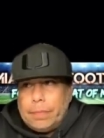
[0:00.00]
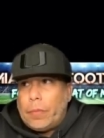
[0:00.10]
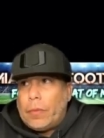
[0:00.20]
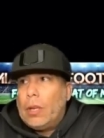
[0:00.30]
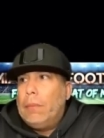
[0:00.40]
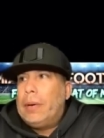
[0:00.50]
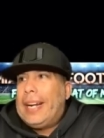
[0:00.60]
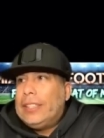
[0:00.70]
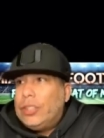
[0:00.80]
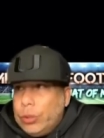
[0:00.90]
But I
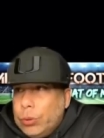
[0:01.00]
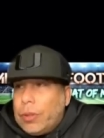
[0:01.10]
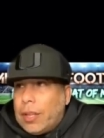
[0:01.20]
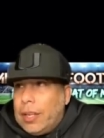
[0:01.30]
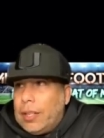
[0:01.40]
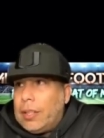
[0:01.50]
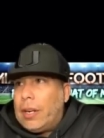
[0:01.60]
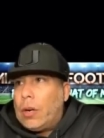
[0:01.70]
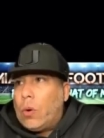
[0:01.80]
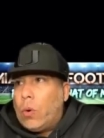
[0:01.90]
do think that our
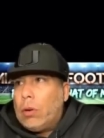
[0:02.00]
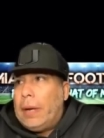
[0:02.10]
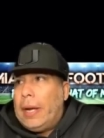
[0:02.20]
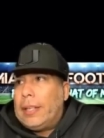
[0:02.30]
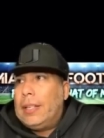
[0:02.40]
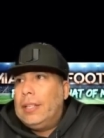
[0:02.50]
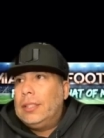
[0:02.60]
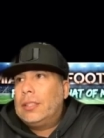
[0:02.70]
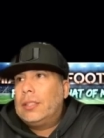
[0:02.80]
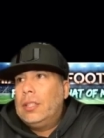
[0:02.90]
quarterback
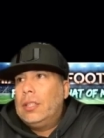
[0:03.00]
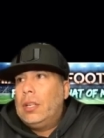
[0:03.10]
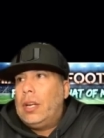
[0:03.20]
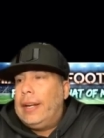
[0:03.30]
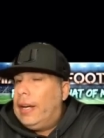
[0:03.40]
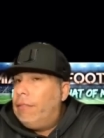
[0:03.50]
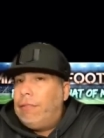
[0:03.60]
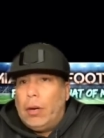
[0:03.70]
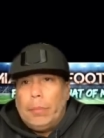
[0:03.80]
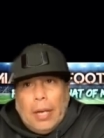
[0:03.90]
is not far
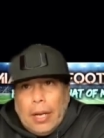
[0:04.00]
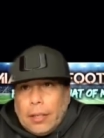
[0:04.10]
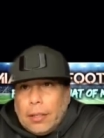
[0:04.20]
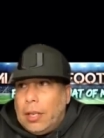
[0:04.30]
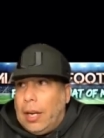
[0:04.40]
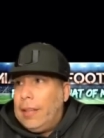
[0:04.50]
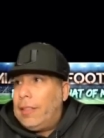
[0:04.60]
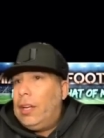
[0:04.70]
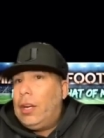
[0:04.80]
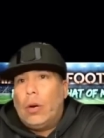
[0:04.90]
behind. I think
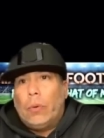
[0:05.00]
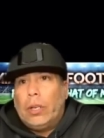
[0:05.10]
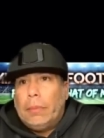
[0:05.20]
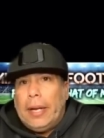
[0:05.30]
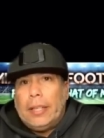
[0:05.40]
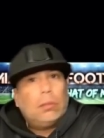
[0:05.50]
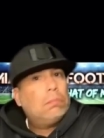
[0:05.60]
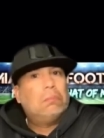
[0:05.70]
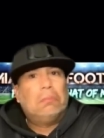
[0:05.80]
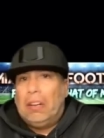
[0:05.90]
our running backs
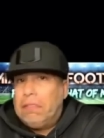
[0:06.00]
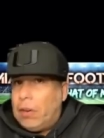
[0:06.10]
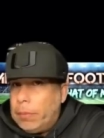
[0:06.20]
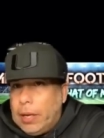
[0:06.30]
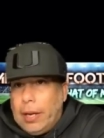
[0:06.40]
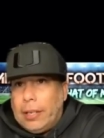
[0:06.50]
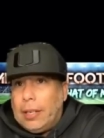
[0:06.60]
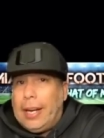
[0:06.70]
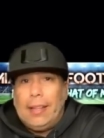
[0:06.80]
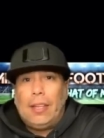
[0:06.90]
not far behind. I
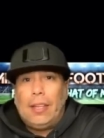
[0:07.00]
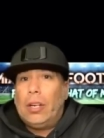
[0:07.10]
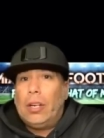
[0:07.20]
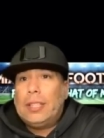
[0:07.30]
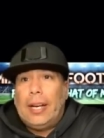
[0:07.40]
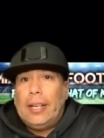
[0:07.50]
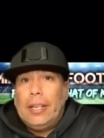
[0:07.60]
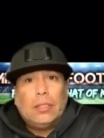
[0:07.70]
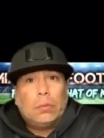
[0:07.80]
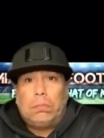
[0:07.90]
think our tight end is.
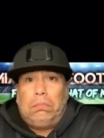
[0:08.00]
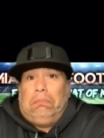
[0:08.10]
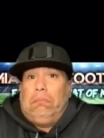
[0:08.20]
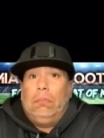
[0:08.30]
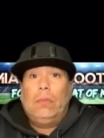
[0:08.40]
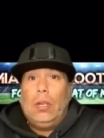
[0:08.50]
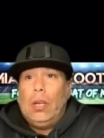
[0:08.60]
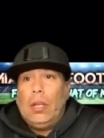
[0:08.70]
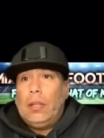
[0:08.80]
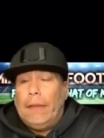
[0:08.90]

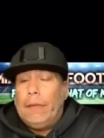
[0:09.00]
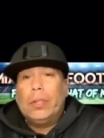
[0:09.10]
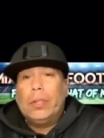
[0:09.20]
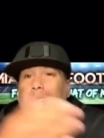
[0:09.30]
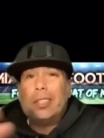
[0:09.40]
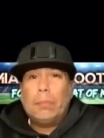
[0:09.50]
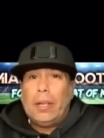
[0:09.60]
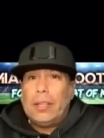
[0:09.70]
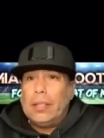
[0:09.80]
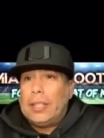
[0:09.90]
Everyone talks about
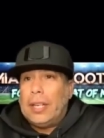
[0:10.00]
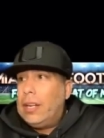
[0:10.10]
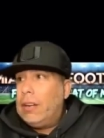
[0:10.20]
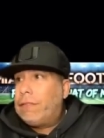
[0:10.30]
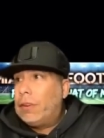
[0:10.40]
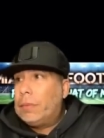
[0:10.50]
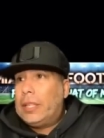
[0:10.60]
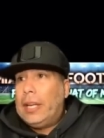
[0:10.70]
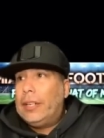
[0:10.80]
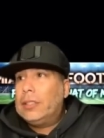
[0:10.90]
the tight end from the
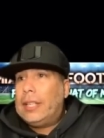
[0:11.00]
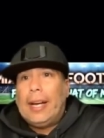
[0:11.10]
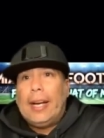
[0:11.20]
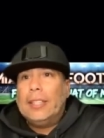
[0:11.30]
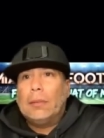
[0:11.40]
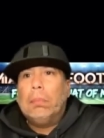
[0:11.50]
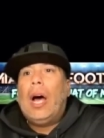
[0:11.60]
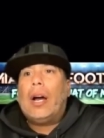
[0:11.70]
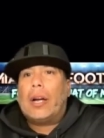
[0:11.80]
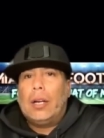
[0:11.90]
Gators. That guy doesn't block.
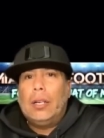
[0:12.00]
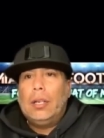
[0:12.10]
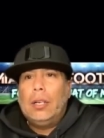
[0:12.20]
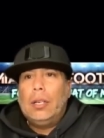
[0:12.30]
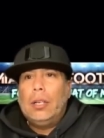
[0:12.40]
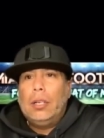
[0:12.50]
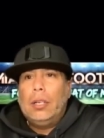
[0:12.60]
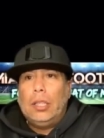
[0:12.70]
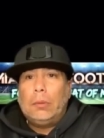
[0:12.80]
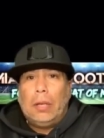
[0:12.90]
He's
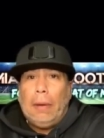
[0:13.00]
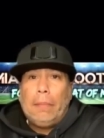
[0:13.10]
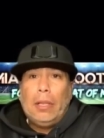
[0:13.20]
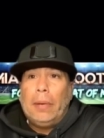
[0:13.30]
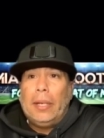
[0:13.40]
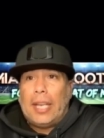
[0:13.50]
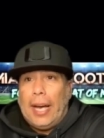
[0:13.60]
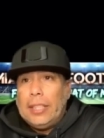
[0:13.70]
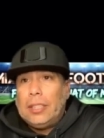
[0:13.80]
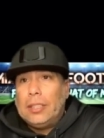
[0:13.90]
he might be the best
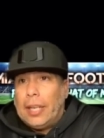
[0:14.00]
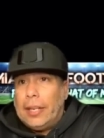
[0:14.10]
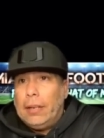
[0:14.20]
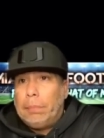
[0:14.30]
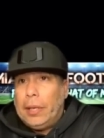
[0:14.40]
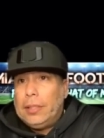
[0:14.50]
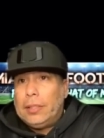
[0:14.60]
catching tight end. Pitts.